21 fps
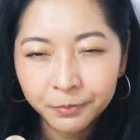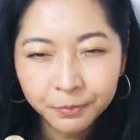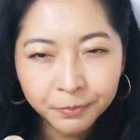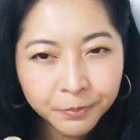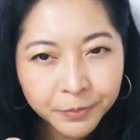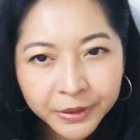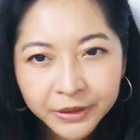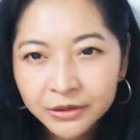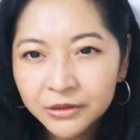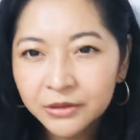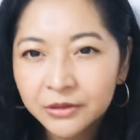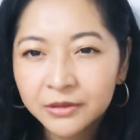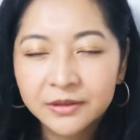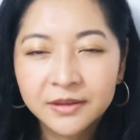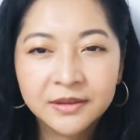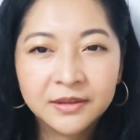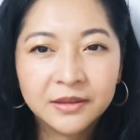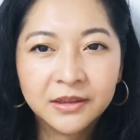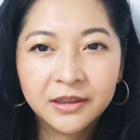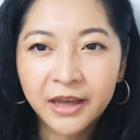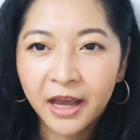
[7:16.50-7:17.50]
but
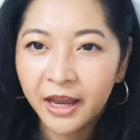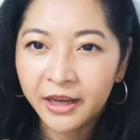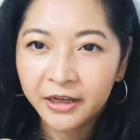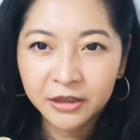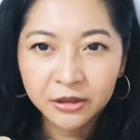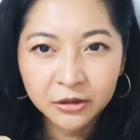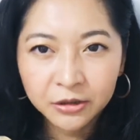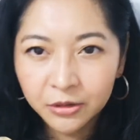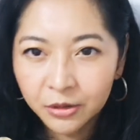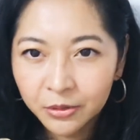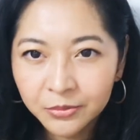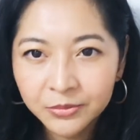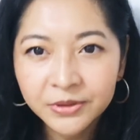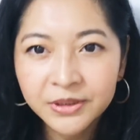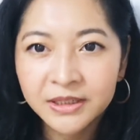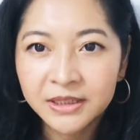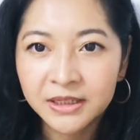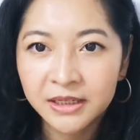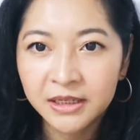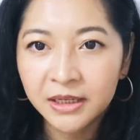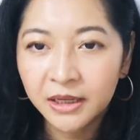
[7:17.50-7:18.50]
kind of
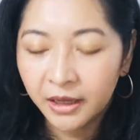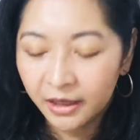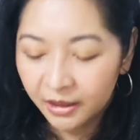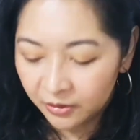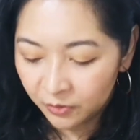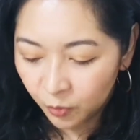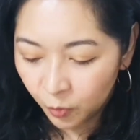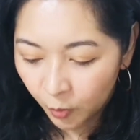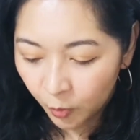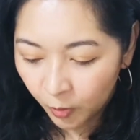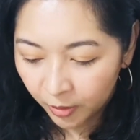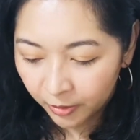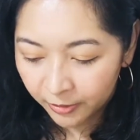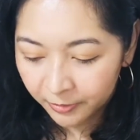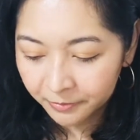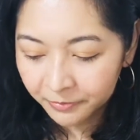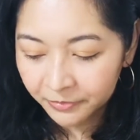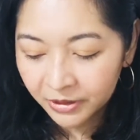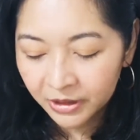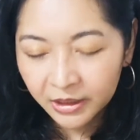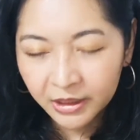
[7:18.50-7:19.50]
cozy and
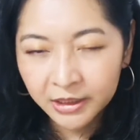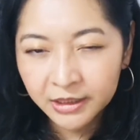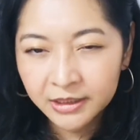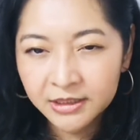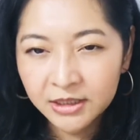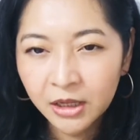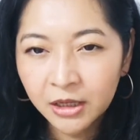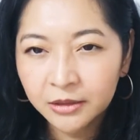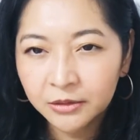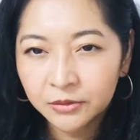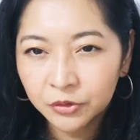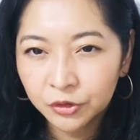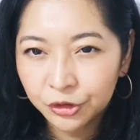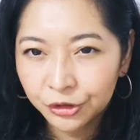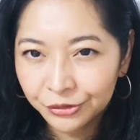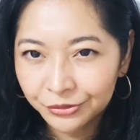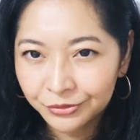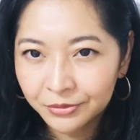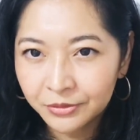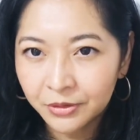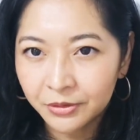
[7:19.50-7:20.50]
warm. It's not
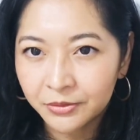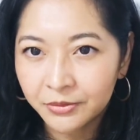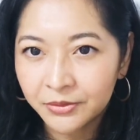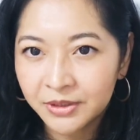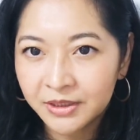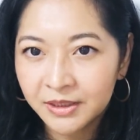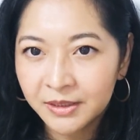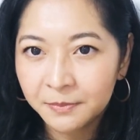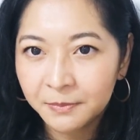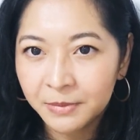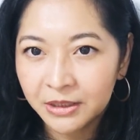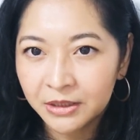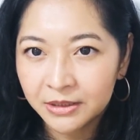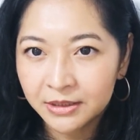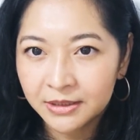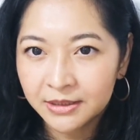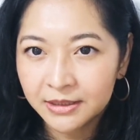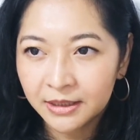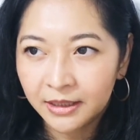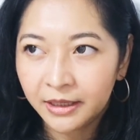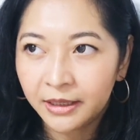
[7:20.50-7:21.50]
too cozy
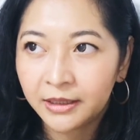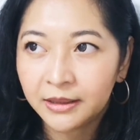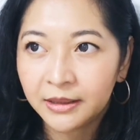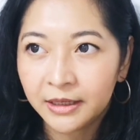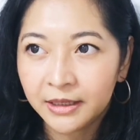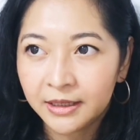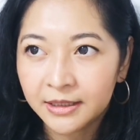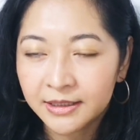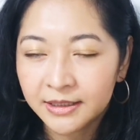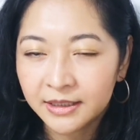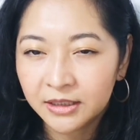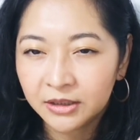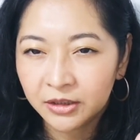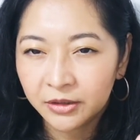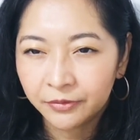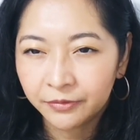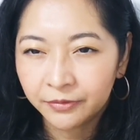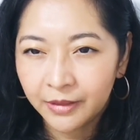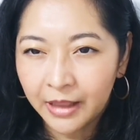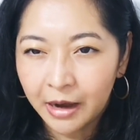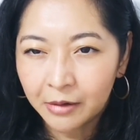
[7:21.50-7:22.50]
because, like I said, the
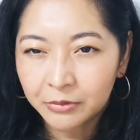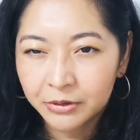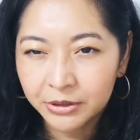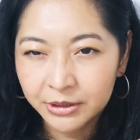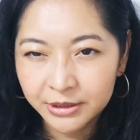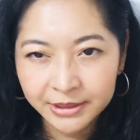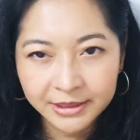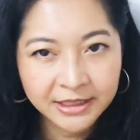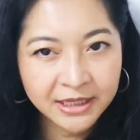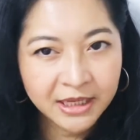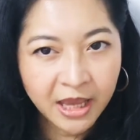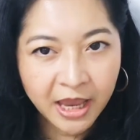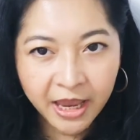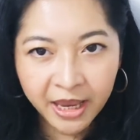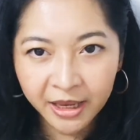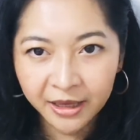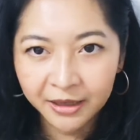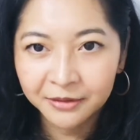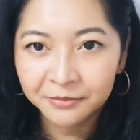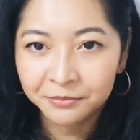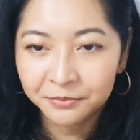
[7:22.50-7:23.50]
flowers
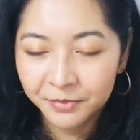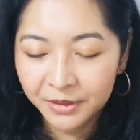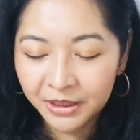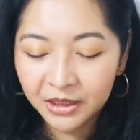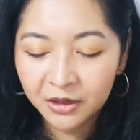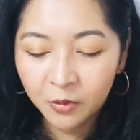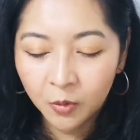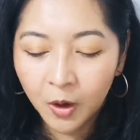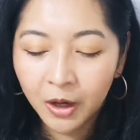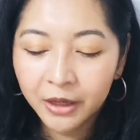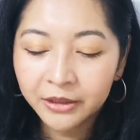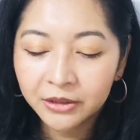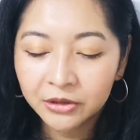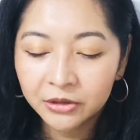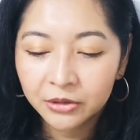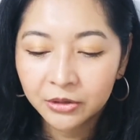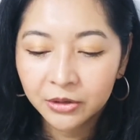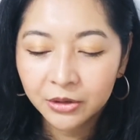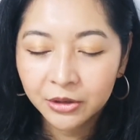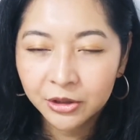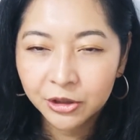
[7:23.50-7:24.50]
can be quite
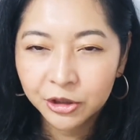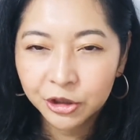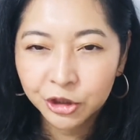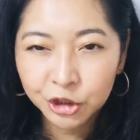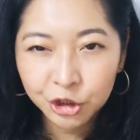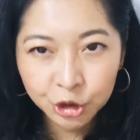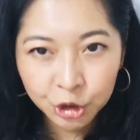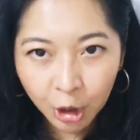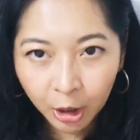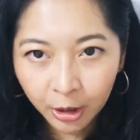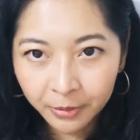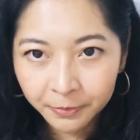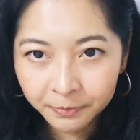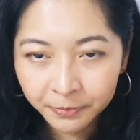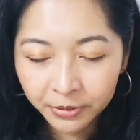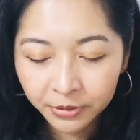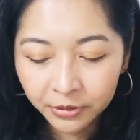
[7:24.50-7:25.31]
sharp,